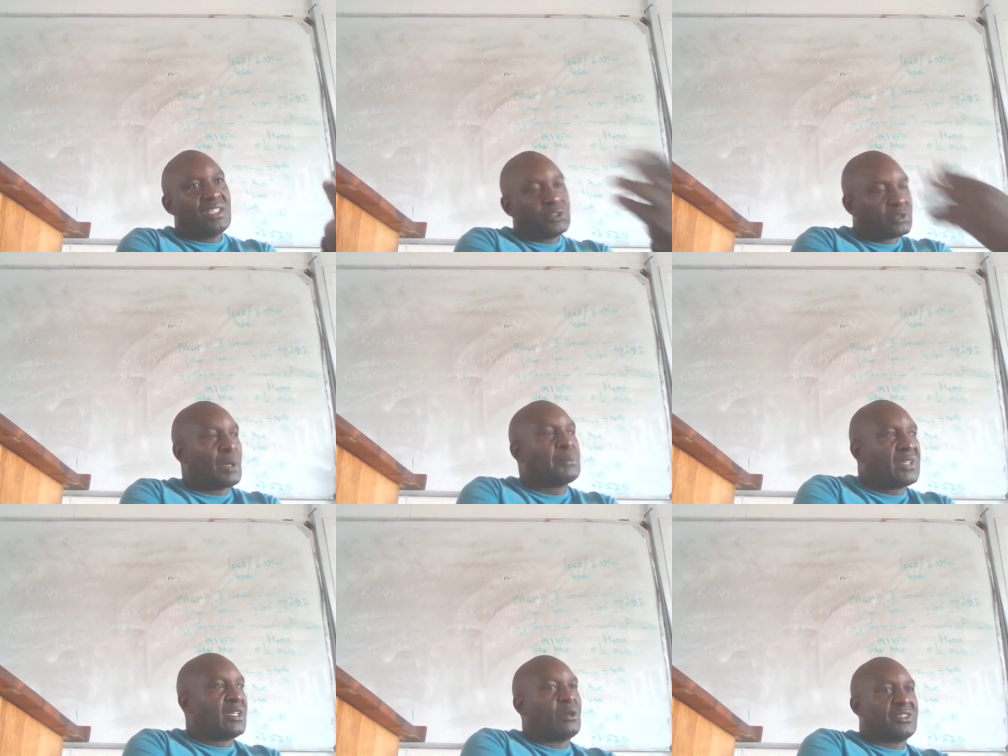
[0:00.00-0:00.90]
should
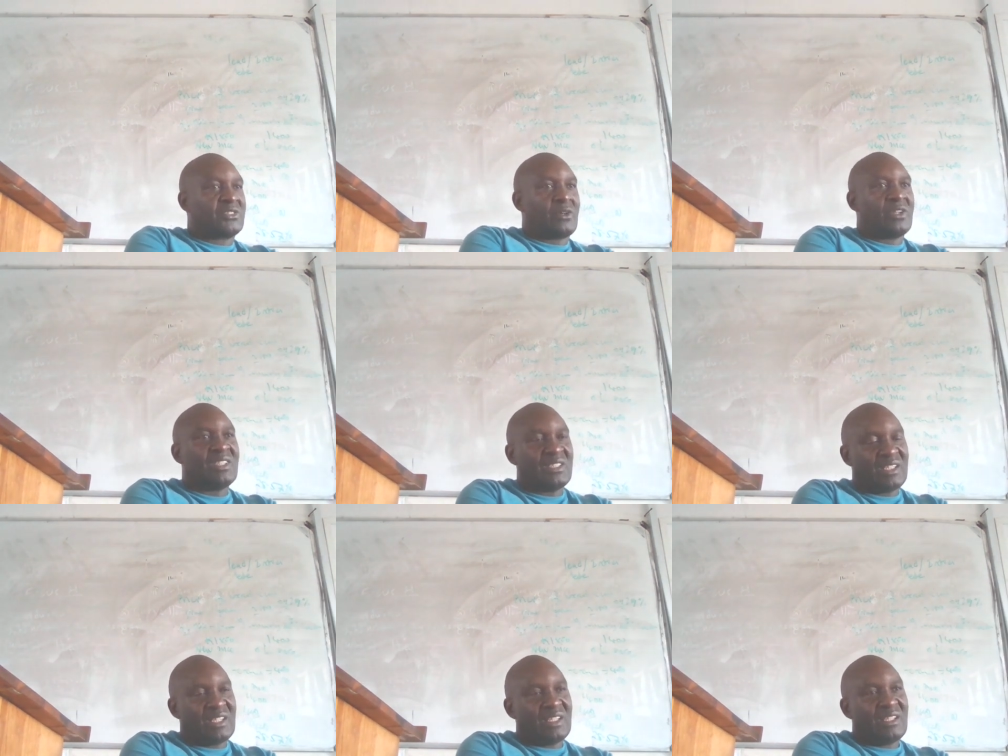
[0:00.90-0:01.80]
capture the whole story, isn't it?
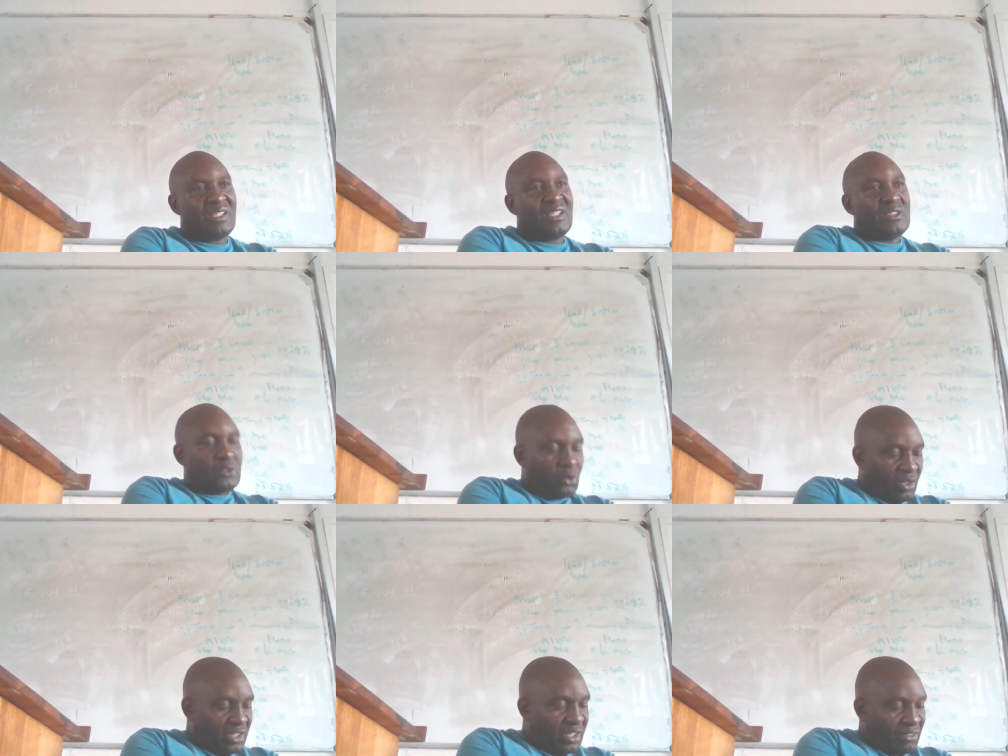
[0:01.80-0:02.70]
Should
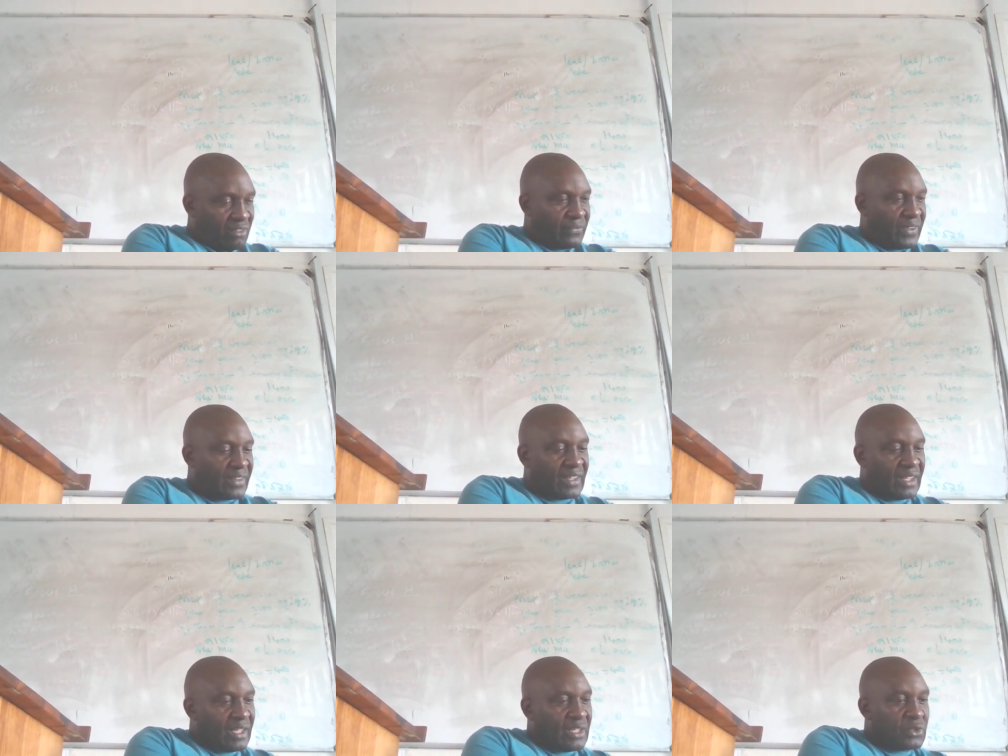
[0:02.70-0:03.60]
only read
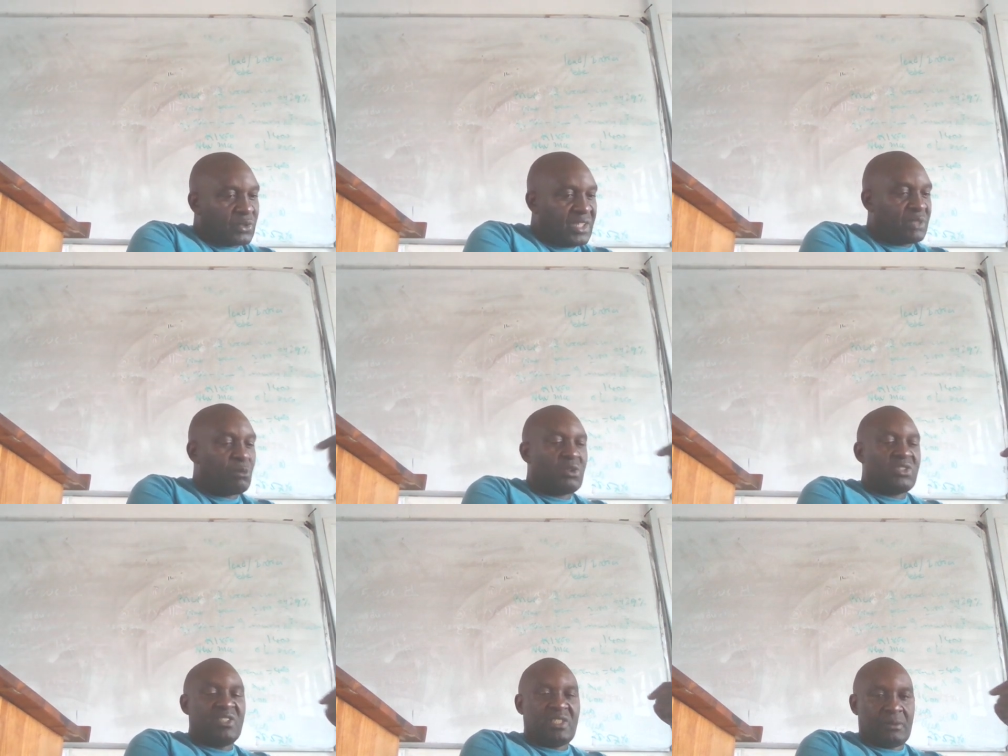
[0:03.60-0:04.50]
further to get more
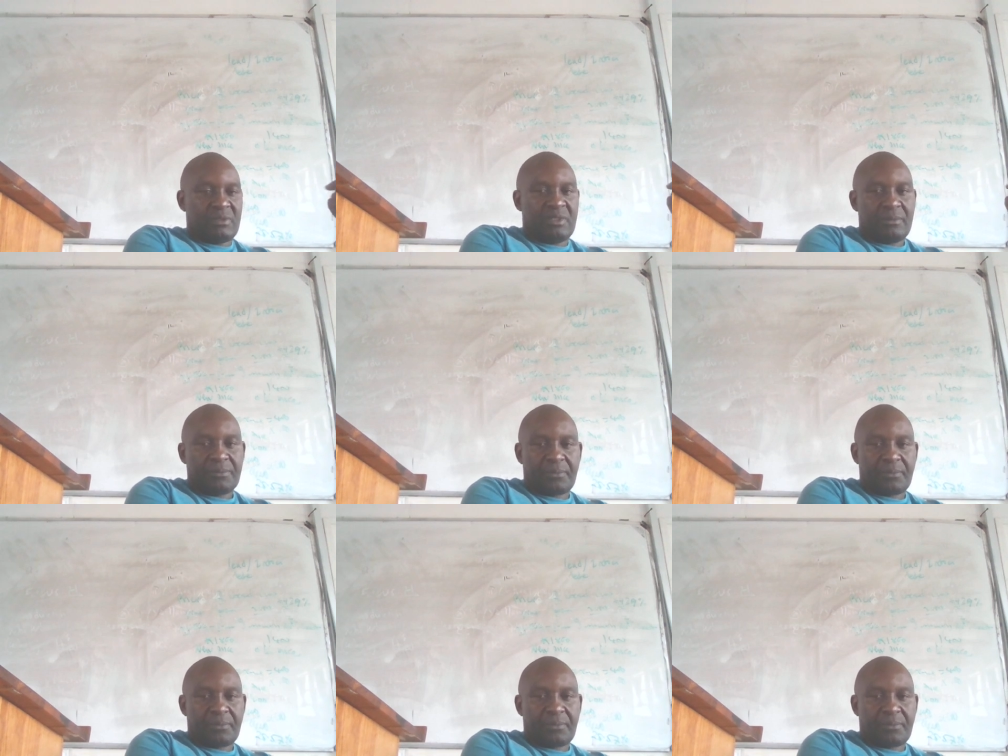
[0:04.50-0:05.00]
details.